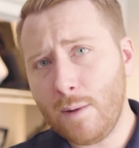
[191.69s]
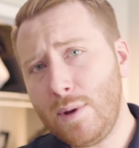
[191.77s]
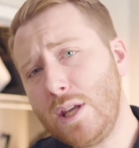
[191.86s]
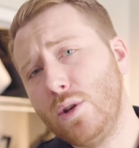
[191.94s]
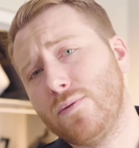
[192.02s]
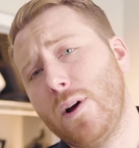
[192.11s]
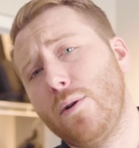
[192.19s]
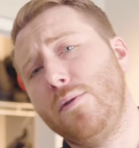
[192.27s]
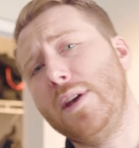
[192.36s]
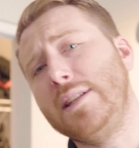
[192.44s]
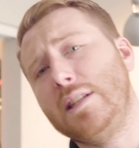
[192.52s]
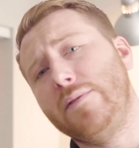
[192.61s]
could be used for other
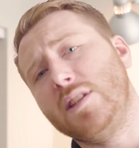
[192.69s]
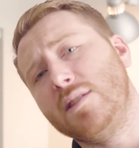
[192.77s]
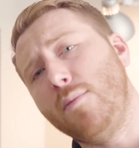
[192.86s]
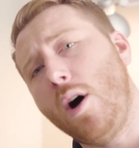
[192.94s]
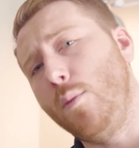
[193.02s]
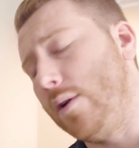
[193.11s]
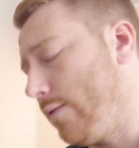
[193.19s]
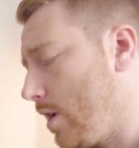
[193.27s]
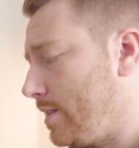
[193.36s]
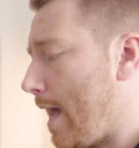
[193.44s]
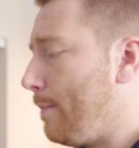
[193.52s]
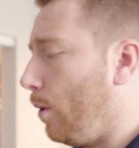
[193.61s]
things if it's a small one. For
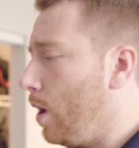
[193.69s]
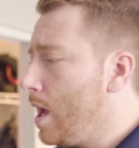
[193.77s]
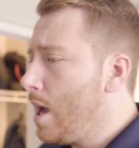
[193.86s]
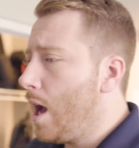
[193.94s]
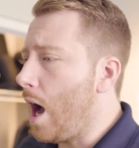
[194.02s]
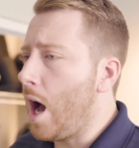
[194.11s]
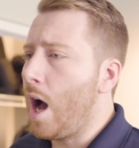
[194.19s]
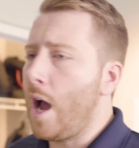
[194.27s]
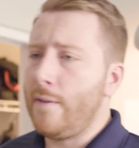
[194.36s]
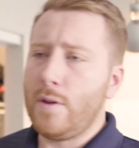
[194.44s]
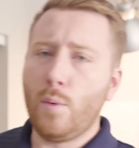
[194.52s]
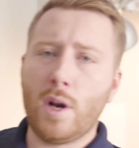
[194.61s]
example,
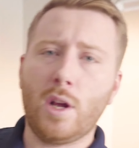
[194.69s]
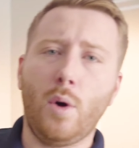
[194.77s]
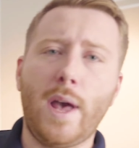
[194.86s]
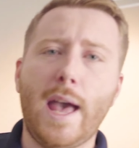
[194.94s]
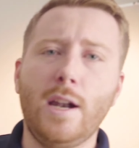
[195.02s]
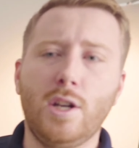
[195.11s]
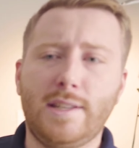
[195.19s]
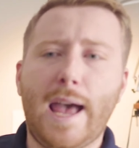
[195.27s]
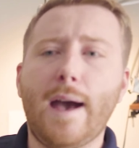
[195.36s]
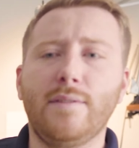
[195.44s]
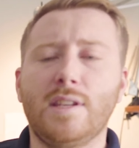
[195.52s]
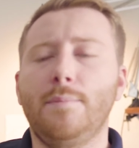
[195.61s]
if you want to go ahead and just
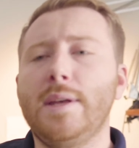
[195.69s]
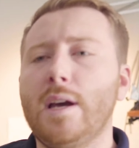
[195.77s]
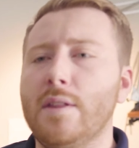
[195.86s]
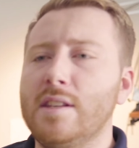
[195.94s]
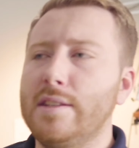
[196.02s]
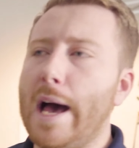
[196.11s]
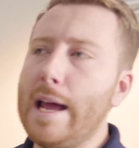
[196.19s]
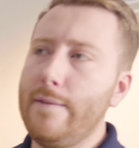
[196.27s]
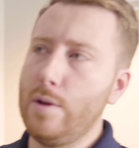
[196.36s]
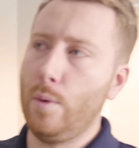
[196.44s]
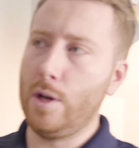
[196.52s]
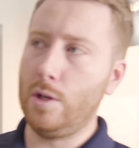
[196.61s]
have something on the side,
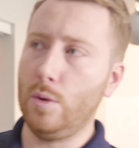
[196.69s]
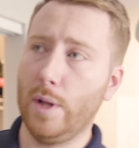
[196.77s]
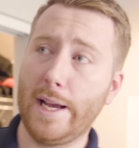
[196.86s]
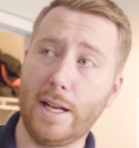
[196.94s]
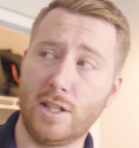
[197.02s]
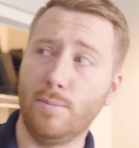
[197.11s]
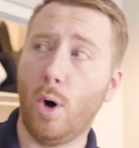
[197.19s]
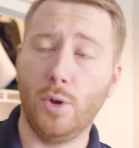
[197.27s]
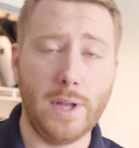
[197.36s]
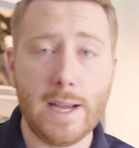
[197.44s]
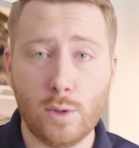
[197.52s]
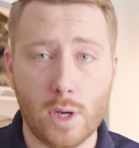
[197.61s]
if you want to do like a small
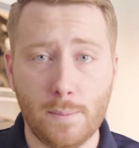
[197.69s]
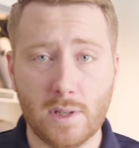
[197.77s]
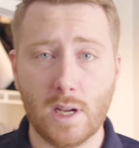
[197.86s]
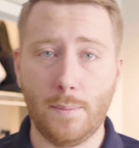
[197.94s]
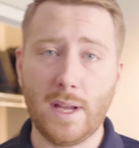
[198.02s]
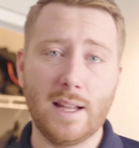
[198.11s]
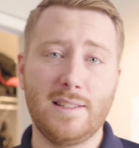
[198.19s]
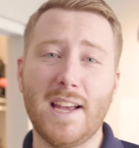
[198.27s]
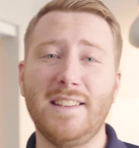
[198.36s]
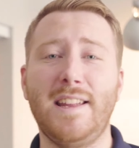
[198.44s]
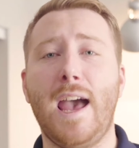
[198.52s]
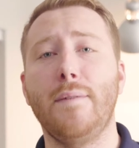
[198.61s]
day trip or something, it's
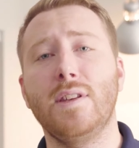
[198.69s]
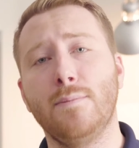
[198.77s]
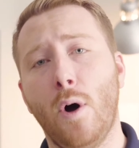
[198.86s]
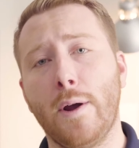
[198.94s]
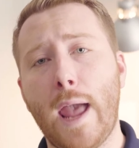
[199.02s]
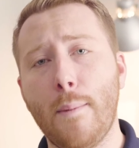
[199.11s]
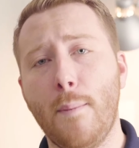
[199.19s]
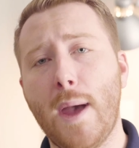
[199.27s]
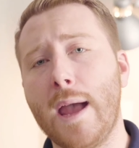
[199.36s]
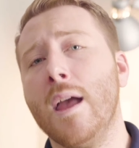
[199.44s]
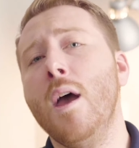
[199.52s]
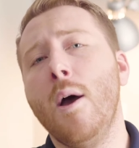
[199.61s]
nice to have a small camera
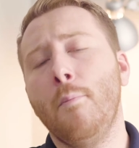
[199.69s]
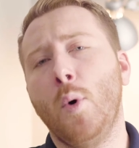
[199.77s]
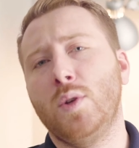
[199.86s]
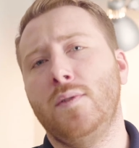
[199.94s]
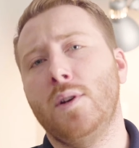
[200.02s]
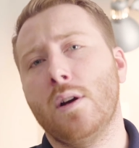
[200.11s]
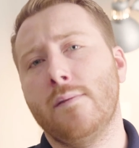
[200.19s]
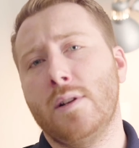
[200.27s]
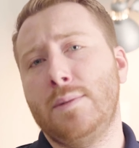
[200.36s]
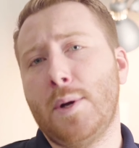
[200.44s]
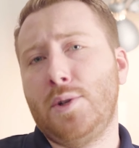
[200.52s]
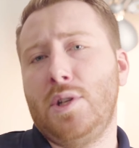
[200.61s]
bag. Most
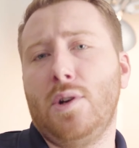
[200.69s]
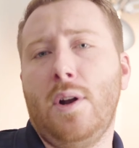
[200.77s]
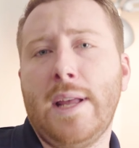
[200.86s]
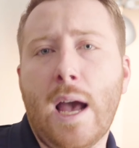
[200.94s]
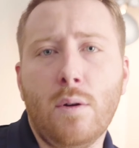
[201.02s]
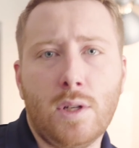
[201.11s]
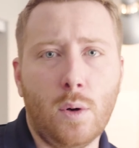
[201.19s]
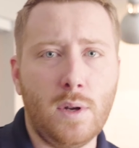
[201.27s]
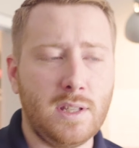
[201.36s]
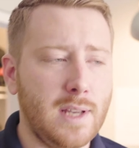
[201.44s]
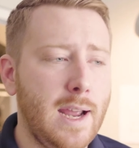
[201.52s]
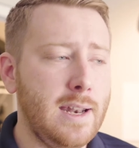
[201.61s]
photographers, especially starting out, don't
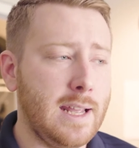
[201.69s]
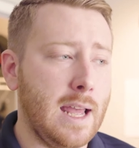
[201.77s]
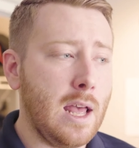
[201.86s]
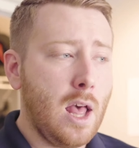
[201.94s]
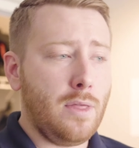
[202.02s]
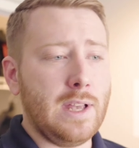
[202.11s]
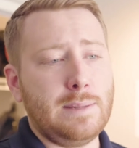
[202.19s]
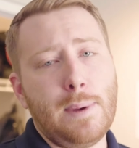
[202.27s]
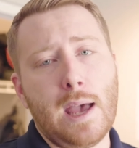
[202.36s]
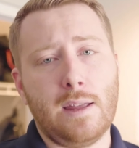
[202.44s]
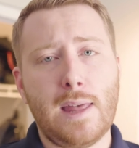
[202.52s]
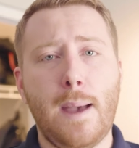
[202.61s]
decide to get this
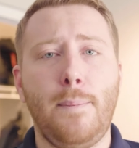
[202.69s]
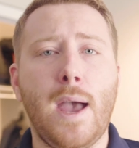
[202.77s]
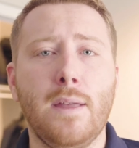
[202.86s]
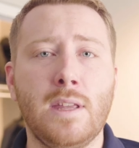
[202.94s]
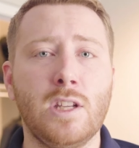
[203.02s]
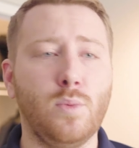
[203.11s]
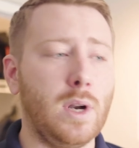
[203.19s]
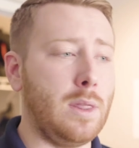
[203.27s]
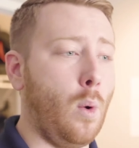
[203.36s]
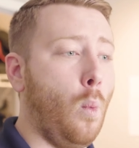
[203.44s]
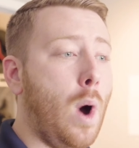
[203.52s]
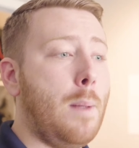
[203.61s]
bag and that bag. They just
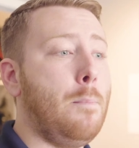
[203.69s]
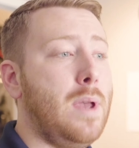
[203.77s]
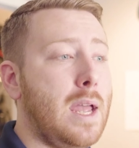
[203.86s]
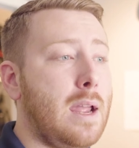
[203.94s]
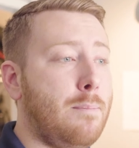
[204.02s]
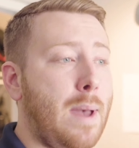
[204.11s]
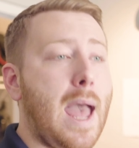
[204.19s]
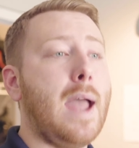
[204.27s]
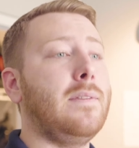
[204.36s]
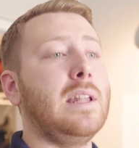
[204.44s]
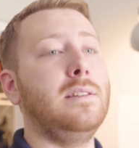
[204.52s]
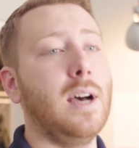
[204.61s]
wanted the one big
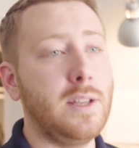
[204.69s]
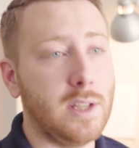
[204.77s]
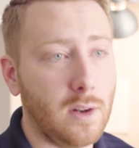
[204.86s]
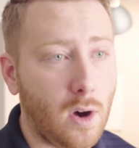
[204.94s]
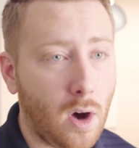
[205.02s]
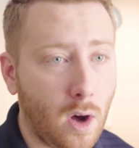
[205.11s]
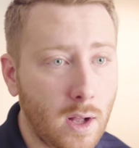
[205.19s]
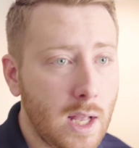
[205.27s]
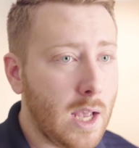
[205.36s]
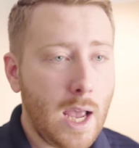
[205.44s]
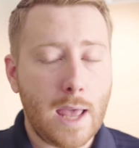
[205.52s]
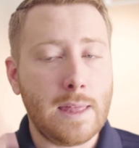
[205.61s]
bag that does it all,
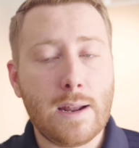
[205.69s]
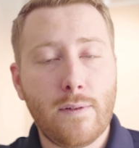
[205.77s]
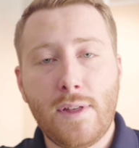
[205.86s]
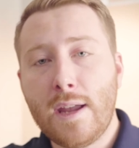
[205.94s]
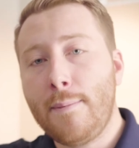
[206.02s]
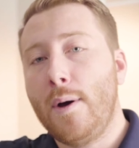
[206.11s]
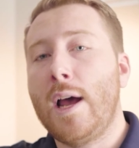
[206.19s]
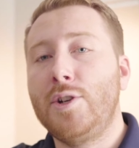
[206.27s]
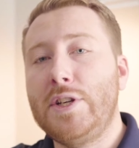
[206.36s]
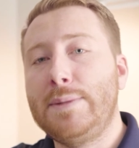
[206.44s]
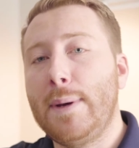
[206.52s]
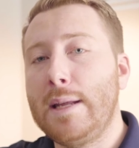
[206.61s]
and they never think about
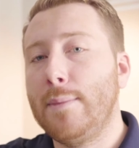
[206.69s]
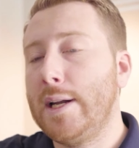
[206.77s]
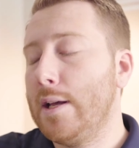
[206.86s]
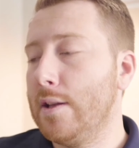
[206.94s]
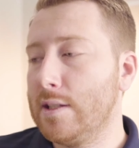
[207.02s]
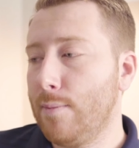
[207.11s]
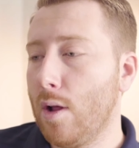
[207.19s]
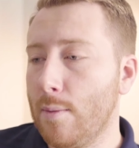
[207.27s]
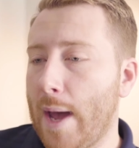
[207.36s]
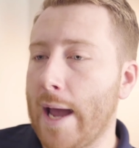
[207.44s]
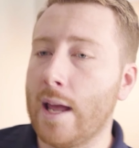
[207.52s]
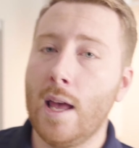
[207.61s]
actually spending money on the smaller
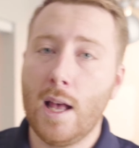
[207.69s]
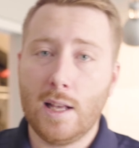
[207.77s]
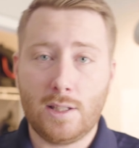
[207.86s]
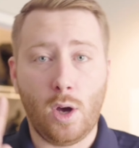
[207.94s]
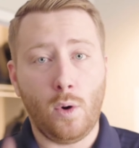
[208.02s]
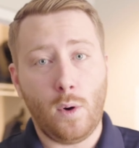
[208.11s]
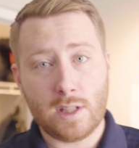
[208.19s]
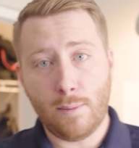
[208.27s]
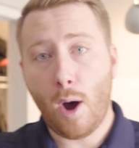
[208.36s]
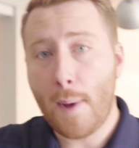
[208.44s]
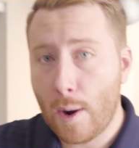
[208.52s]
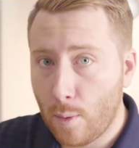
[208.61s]
bag. So a
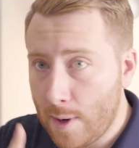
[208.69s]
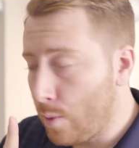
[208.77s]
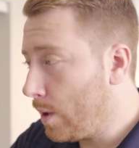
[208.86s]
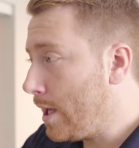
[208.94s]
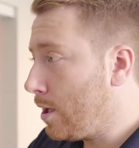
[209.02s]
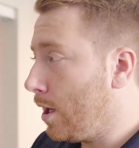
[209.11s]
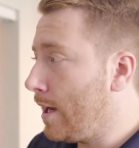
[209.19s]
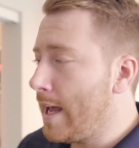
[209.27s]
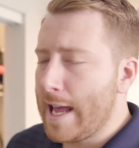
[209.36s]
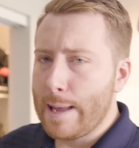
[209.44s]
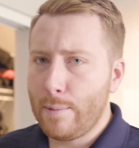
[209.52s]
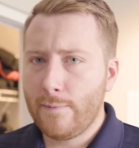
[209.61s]
small bag would be really good.
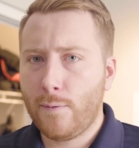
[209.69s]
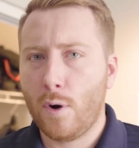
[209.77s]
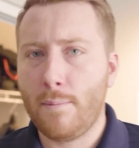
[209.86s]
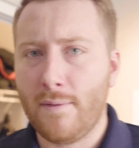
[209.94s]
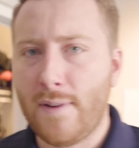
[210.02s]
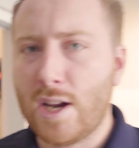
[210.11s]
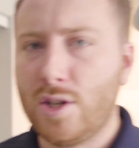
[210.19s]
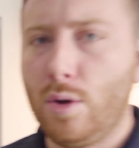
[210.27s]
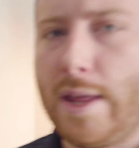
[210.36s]
Even if for a professional